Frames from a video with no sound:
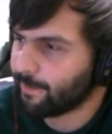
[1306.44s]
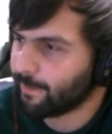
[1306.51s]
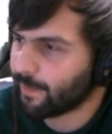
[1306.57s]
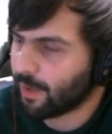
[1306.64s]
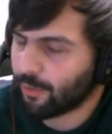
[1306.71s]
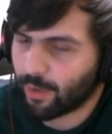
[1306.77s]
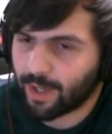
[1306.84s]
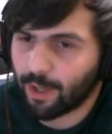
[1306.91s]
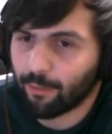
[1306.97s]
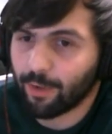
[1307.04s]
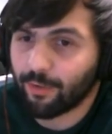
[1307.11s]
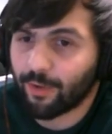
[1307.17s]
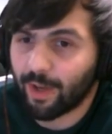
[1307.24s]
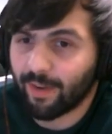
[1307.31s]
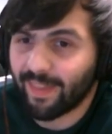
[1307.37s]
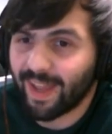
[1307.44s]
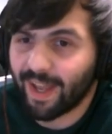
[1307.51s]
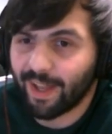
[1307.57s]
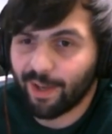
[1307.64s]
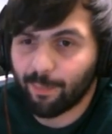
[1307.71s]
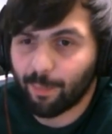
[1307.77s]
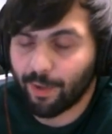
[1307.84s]
So I can't really say to
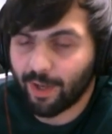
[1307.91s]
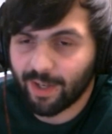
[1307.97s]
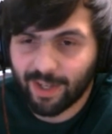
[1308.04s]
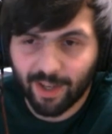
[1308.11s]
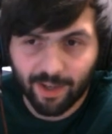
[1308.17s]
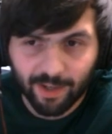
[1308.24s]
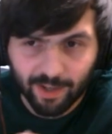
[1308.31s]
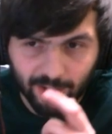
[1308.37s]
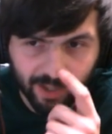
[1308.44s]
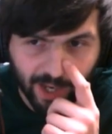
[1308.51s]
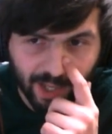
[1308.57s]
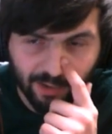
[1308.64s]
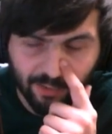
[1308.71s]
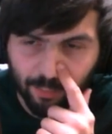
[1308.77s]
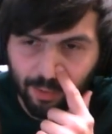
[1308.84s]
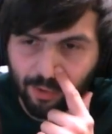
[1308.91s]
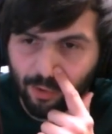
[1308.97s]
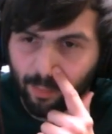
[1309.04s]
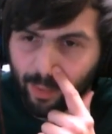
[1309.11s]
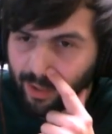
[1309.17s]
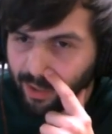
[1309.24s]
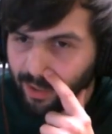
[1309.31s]
that. But again, Spirit
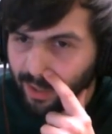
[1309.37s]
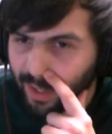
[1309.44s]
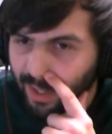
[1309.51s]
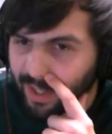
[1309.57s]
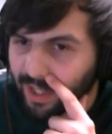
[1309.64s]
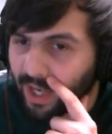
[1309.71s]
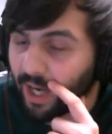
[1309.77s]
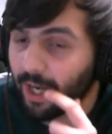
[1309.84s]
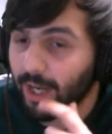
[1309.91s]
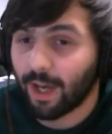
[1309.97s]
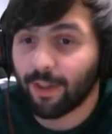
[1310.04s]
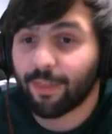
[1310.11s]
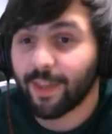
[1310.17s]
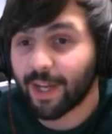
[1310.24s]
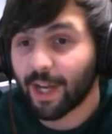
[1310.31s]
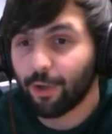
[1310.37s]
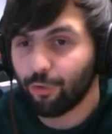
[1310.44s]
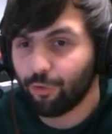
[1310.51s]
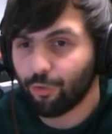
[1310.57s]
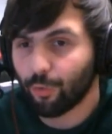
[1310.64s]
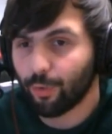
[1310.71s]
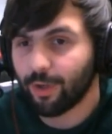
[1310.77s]
Rebellion, I think I
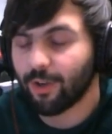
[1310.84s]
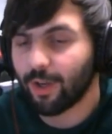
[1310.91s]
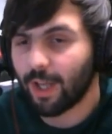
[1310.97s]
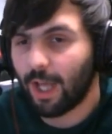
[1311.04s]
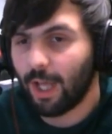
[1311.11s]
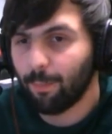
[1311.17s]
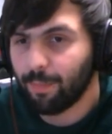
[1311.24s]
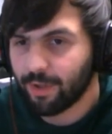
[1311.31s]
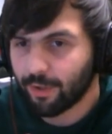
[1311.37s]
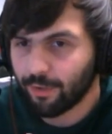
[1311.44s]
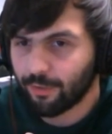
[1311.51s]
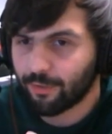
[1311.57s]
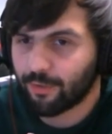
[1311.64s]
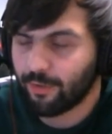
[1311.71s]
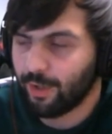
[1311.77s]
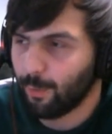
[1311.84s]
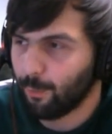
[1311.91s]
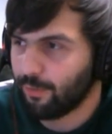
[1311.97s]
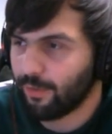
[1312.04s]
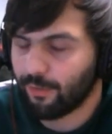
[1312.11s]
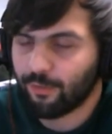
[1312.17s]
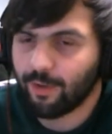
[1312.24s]
enjoyed it a lot because it
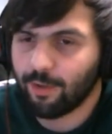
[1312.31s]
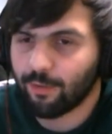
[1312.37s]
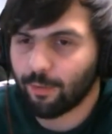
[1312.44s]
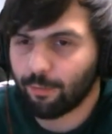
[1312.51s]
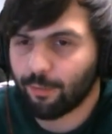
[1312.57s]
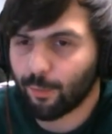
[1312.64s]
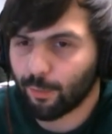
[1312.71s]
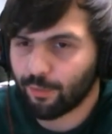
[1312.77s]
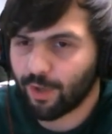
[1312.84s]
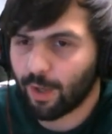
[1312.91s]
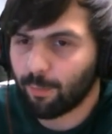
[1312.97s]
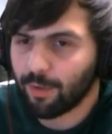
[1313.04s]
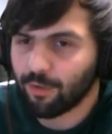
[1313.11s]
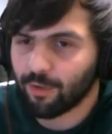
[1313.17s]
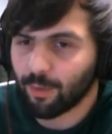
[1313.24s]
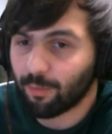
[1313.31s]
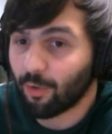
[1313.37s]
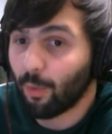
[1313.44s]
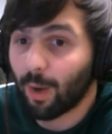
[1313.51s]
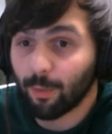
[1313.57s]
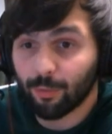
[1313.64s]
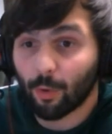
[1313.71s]
was the season of Store Championship.
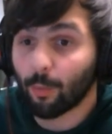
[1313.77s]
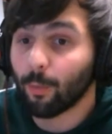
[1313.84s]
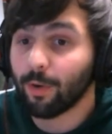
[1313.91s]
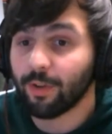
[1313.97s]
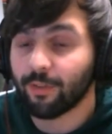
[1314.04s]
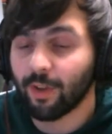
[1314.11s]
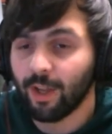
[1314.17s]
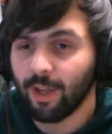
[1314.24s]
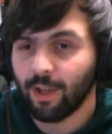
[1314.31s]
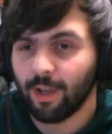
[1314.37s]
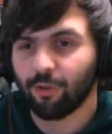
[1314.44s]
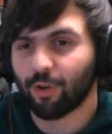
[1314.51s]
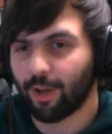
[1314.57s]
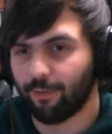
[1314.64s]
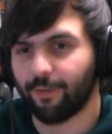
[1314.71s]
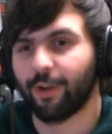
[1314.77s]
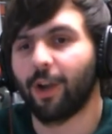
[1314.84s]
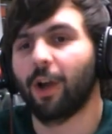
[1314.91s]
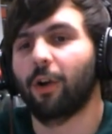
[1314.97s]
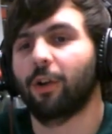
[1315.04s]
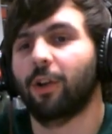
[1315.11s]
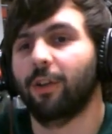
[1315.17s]
So I was always trying to figure
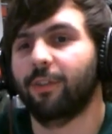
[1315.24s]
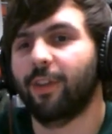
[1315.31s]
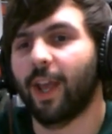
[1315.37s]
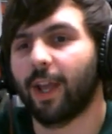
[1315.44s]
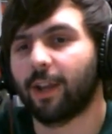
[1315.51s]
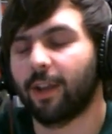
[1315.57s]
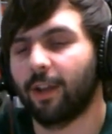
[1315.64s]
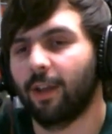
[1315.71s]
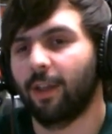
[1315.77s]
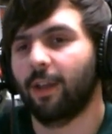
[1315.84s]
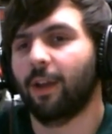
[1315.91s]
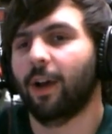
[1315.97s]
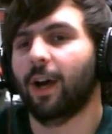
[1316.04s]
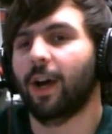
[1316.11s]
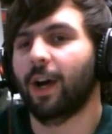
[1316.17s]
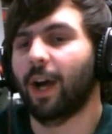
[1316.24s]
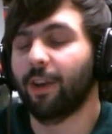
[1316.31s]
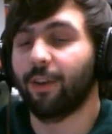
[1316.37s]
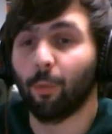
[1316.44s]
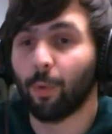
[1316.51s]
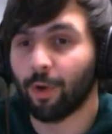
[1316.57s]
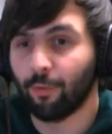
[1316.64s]
out a good deck. I
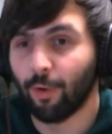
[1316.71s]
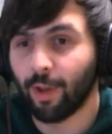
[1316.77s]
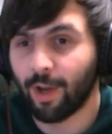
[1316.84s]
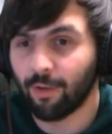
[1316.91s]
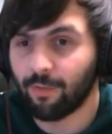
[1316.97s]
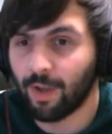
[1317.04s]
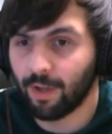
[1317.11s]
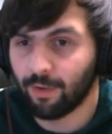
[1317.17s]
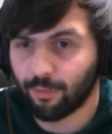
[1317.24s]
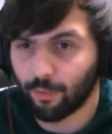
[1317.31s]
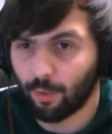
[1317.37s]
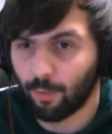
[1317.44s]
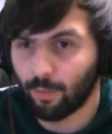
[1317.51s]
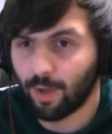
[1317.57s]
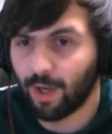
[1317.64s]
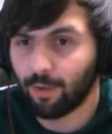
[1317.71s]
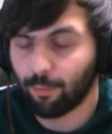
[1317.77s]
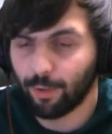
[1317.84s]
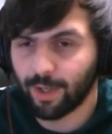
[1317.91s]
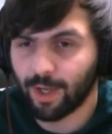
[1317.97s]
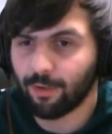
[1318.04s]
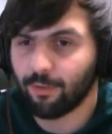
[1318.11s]
didn't want to run FN, so I
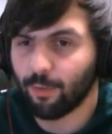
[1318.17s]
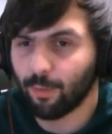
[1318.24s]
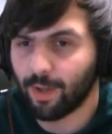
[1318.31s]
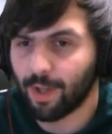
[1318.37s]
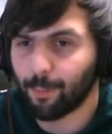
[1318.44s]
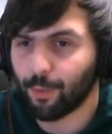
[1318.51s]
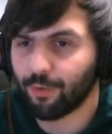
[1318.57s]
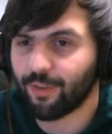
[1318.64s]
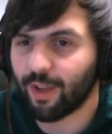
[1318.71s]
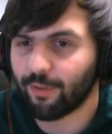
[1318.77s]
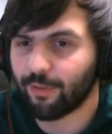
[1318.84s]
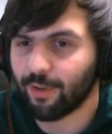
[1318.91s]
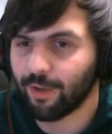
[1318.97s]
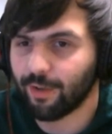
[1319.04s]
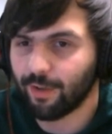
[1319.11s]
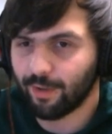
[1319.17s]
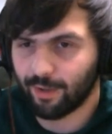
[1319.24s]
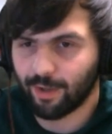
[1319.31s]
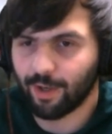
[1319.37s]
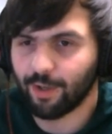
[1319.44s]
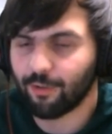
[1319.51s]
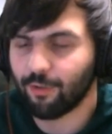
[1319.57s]
really had to do a lot more testing
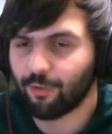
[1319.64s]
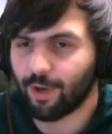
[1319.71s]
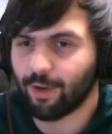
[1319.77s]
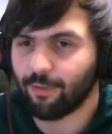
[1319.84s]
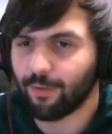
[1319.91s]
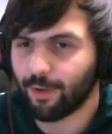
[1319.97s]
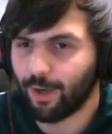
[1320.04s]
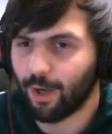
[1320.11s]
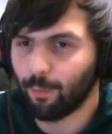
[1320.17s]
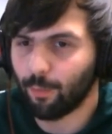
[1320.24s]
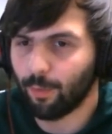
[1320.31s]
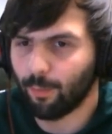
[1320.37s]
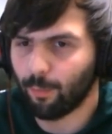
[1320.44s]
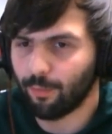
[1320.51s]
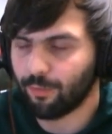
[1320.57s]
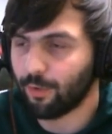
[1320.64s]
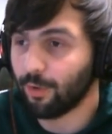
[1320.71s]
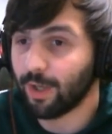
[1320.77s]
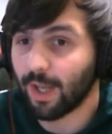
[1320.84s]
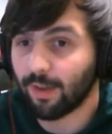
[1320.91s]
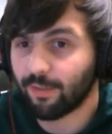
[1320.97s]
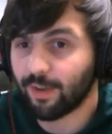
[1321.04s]
to try to figure out what was good
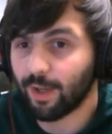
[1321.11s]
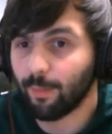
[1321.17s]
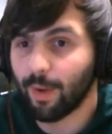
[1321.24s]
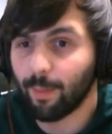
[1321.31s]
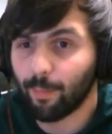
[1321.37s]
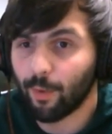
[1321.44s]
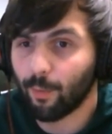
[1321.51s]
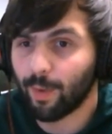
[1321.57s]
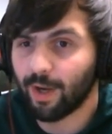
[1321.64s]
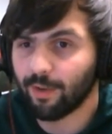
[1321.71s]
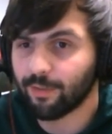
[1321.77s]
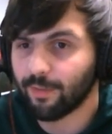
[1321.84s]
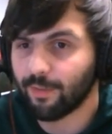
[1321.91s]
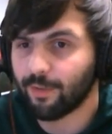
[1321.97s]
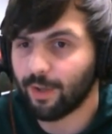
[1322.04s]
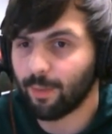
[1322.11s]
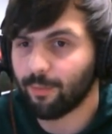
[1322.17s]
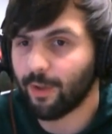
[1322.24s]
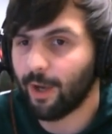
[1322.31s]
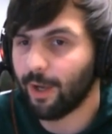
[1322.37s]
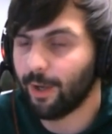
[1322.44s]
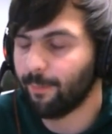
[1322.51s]
against him and Pomaz at the same
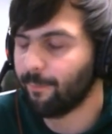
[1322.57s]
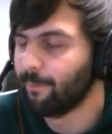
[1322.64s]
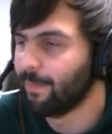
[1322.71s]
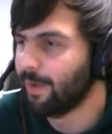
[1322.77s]
time.